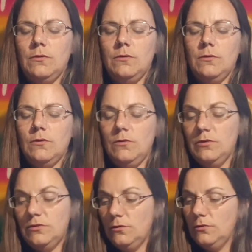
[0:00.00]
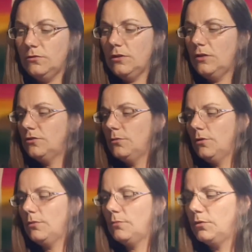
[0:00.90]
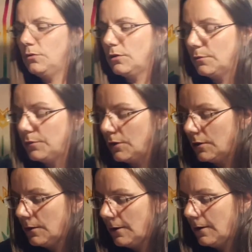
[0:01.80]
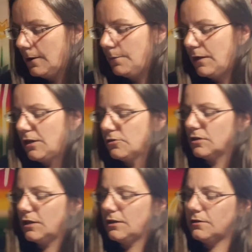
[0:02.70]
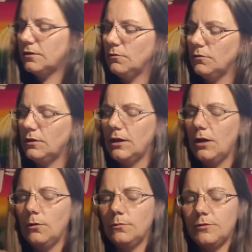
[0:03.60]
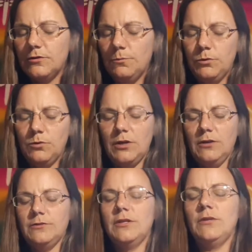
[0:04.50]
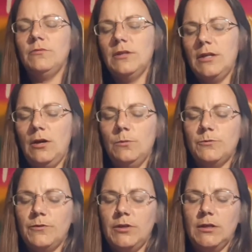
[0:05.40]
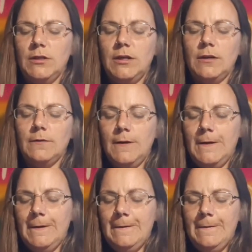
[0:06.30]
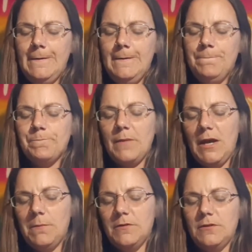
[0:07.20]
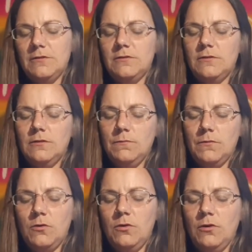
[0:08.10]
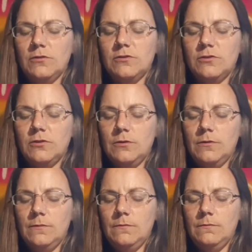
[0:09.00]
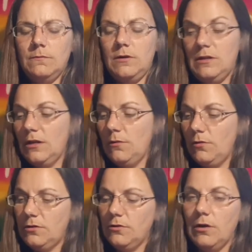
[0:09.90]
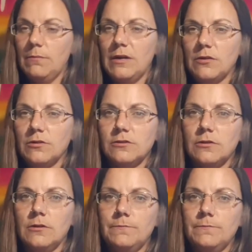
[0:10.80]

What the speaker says: Crystals. I should have got my blue one up here. Angelite really helps. Blue calcite really helps for healing. Amethyst. Quartz. Like I wanted to grab my crystal.